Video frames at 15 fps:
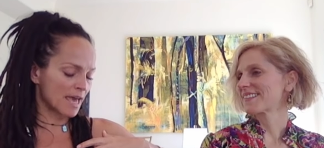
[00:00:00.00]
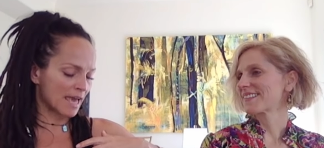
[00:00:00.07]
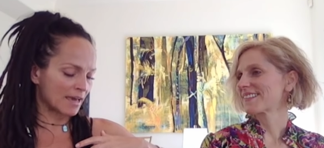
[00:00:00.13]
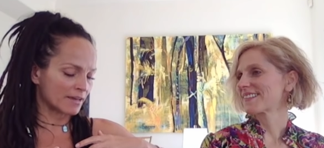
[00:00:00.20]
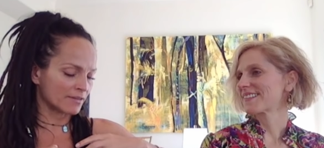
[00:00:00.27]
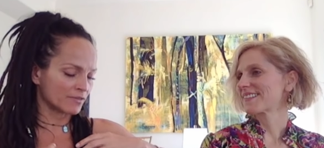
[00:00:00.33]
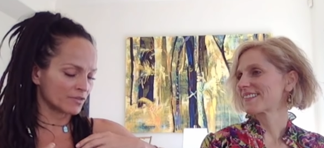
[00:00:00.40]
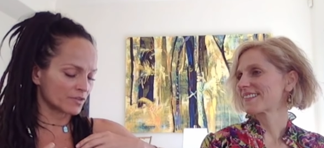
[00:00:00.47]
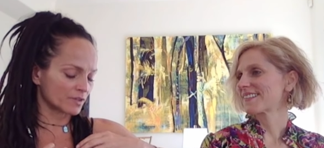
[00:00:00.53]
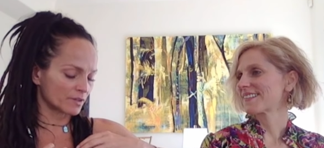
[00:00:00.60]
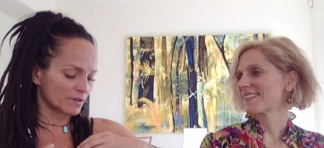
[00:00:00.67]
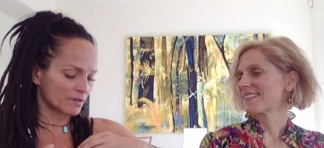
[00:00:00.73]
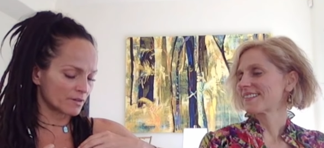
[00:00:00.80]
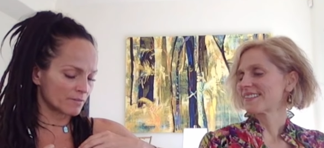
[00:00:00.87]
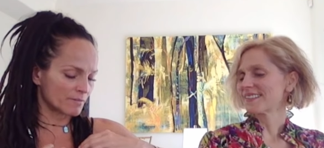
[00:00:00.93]
Speaker 1: and
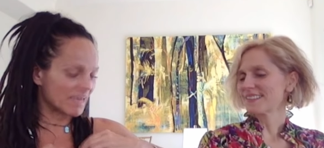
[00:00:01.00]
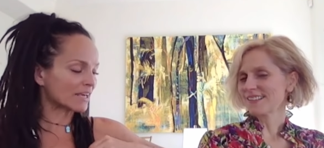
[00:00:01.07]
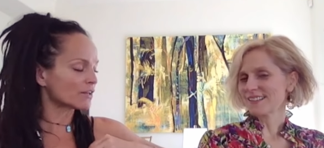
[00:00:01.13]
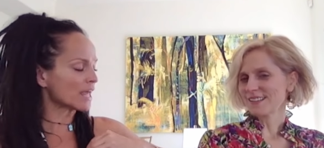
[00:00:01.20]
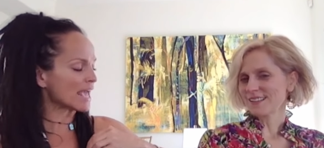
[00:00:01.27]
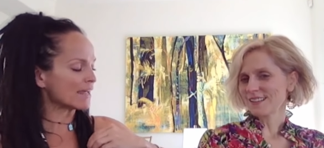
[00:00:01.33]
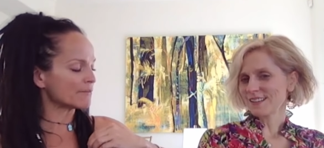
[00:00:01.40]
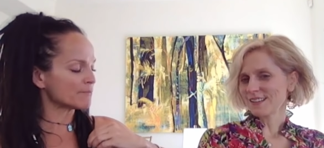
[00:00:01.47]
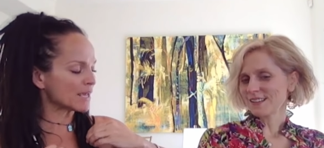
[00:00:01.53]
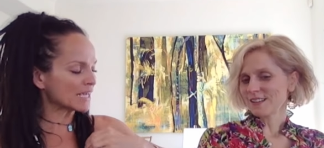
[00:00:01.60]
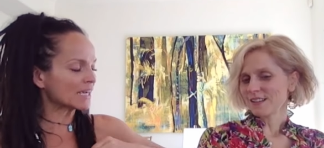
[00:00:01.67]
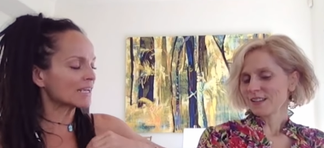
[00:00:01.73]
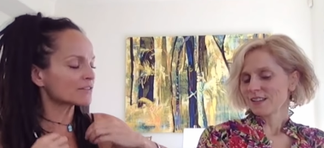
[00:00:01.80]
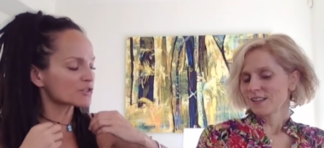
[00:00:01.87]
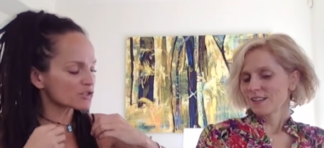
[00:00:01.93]
make and
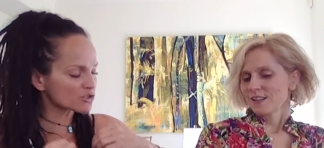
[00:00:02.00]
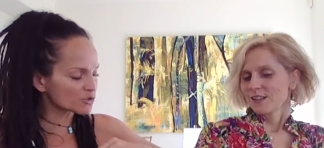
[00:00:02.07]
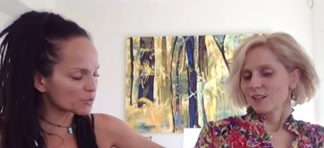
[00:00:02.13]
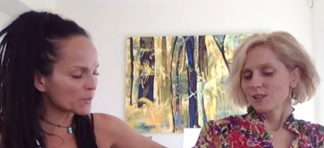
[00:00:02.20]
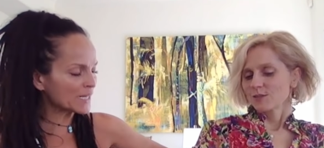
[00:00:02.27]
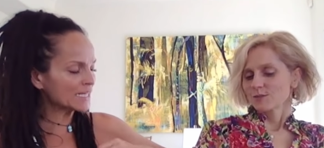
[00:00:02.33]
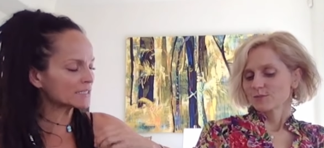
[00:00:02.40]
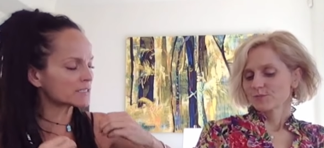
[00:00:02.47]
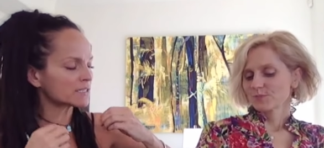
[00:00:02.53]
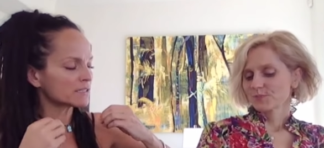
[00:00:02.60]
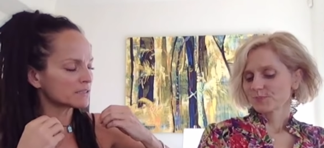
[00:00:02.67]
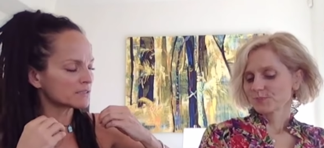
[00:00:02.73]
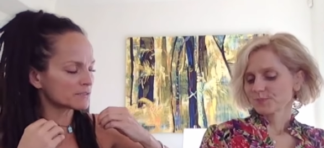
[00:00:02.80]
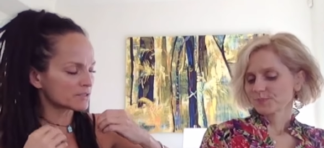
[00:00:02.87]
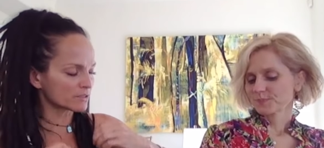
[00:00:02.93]
making sweet,
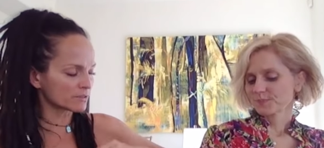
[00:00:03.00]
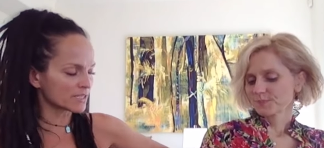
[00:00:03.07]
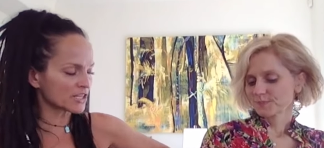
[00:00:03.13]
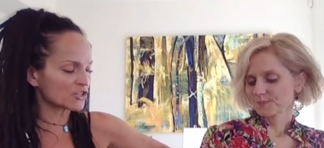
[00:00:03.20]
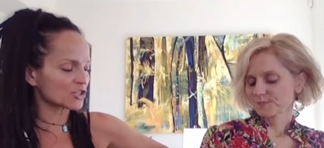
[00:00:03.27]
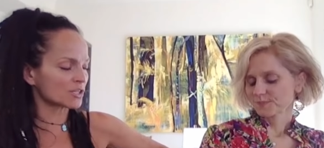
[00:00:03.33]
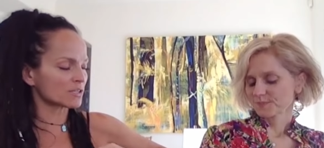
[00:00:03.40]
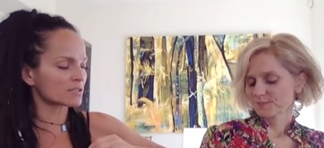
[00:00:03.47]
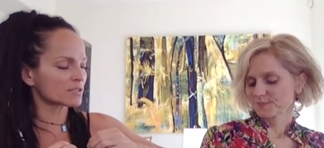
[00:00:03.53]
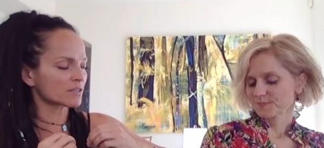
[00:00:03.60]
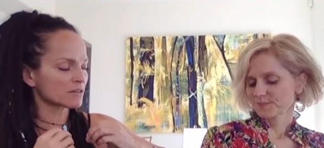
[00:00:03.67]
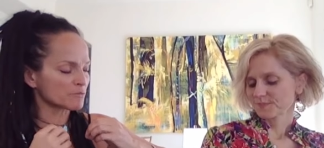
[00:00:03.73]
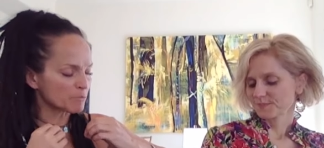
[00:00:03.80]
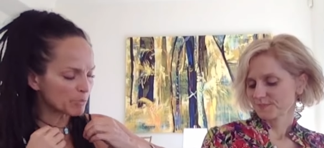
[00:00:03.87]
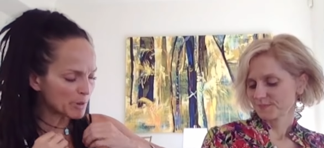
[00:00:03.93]
delicious,
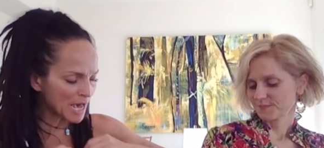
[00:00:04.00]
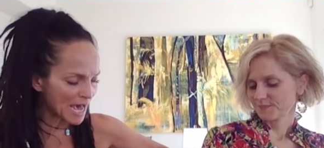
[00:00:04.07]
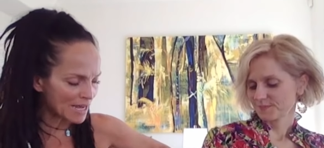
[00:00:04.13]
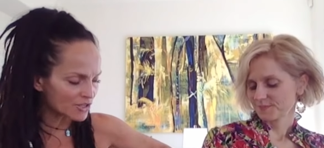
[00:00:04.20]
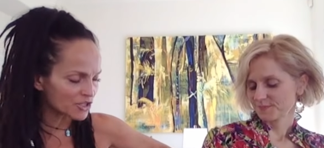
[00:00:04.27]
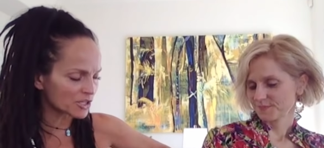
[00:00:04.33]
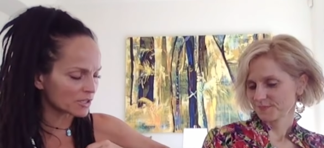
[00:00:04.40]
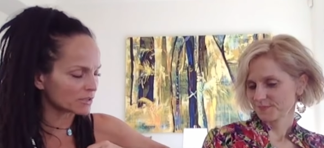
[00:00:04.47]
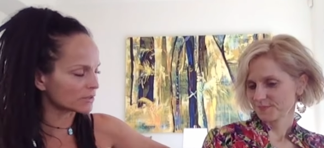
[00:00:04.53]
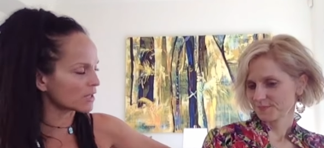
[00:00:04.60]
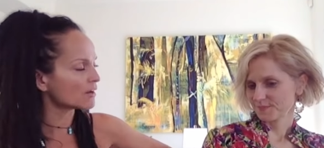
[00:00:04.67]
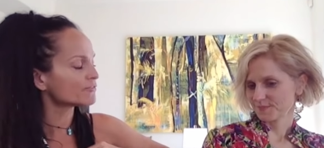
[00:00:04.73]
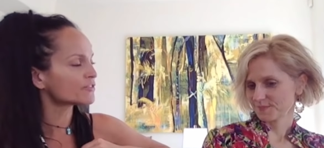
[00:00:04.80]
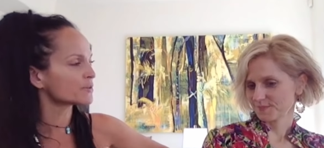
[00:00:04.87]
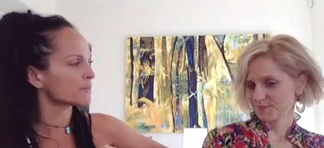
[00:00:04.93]
compassionate
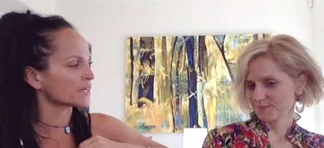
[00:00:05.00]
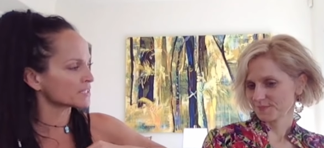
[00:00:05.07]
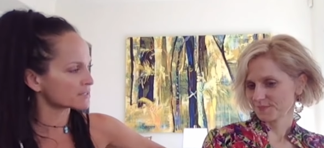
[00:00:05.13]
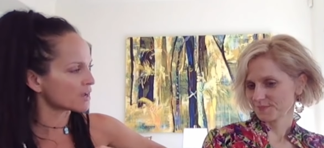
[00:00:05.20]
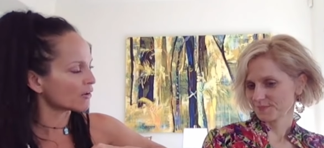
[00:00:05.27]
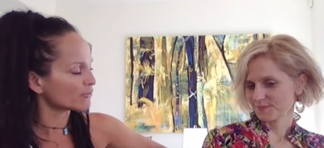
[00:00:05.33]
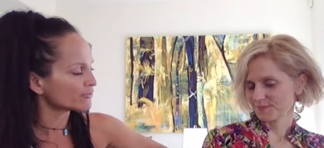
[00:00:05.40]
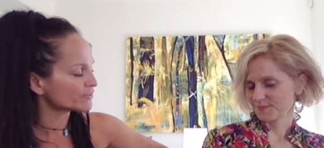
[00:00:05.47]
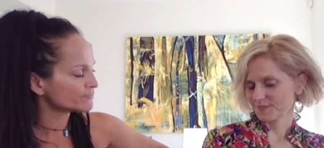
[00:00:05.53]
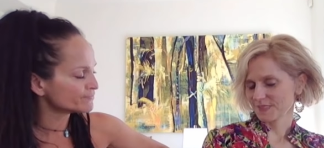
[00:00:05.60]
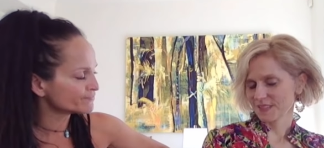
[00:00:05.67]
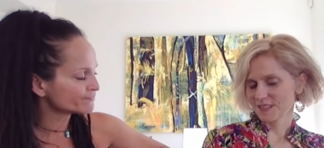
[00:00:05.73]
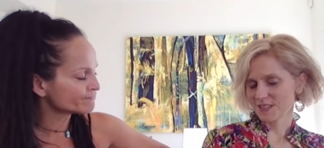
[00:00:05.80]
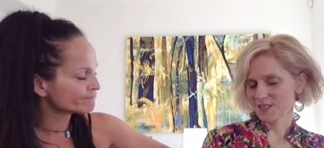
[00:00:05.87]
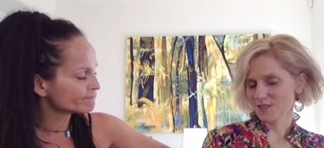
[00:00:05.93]
love to myself.
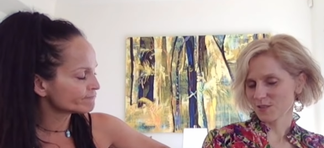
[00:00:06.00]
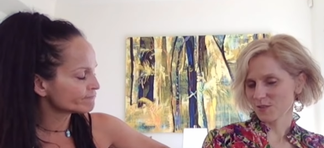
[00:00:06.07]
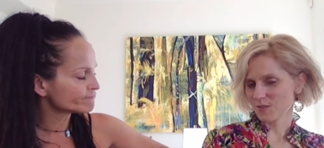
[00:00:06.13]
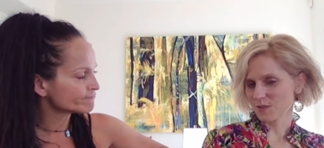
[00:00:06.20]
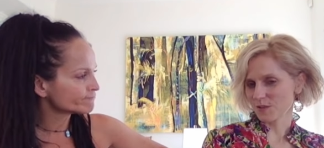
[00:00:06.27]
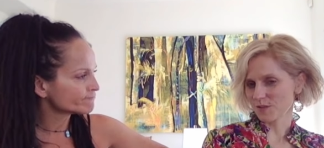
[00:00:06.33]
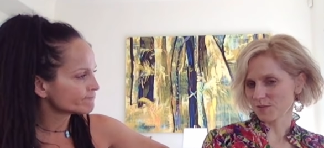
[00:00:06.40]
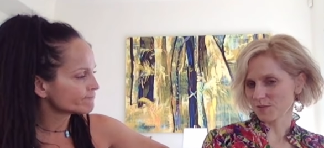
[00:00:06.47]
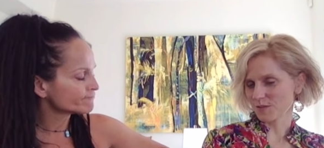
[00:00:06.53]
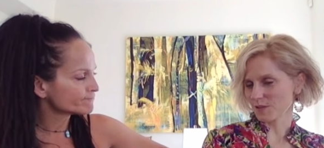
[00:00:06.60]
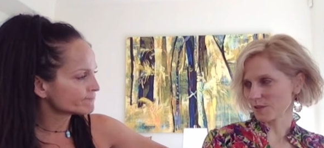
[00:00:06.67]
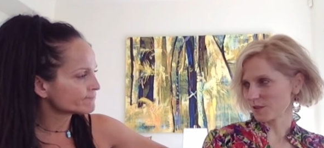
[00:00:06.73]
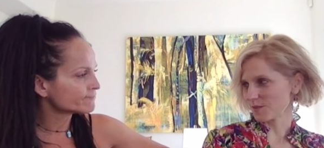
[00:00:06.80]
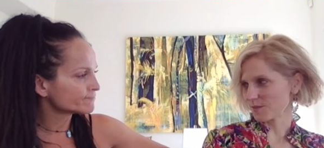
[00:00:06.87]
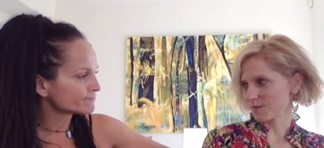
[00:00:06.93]
Speaker 2: That's so
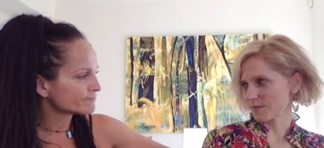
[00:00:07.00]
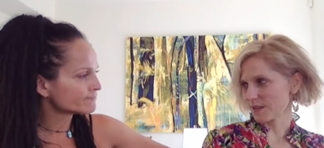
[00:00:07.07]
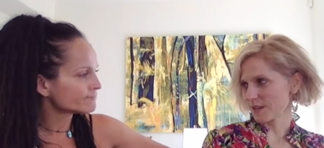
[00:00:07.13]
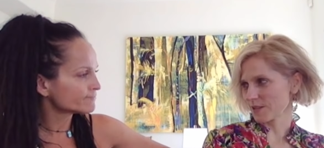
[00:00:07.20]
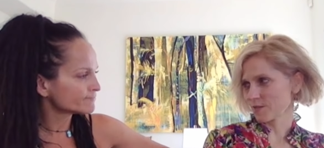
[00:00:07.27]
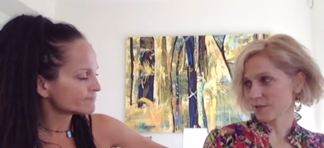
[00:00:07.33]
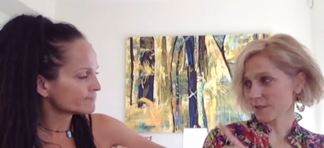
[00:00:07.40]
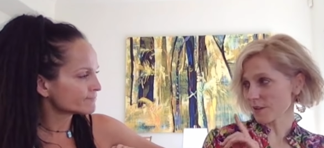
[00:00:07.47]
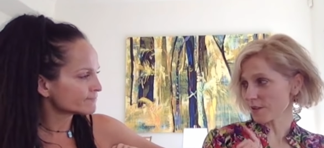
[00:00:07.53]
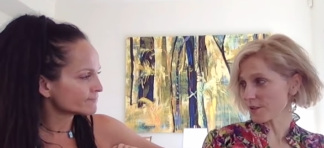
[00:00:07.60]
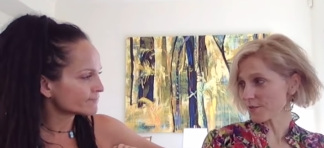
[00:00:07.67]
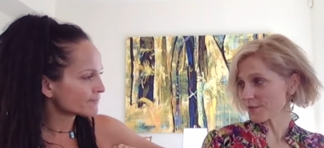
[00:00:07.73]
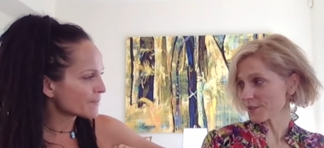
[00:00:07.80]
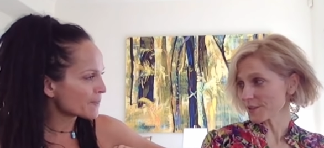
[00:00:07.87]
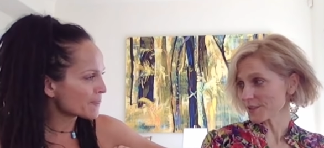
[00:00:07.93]
beautiful, and it's written
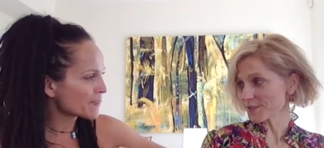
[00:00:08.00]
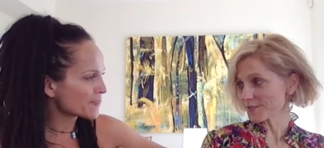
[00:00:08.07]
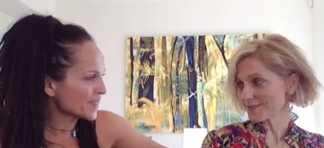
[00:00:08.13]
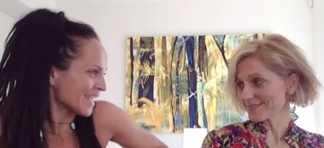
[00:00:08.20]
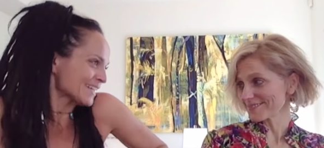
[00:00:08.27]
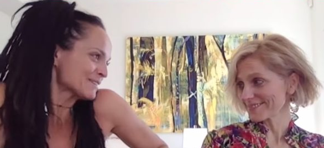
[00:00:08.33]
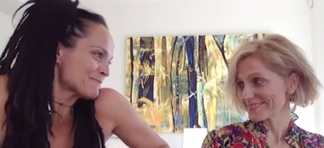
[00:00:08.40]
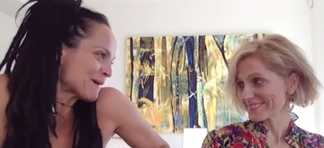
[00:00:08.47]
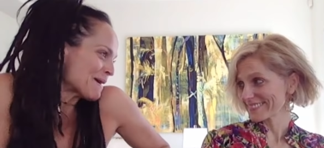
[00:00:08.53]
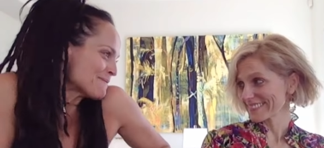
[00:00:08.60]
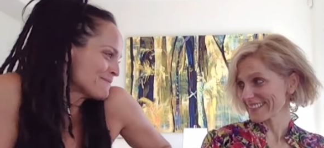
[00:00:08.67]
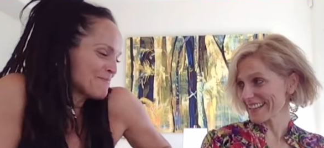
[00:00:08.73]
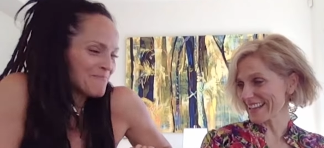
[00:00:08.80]
all over you. Thanks, babe.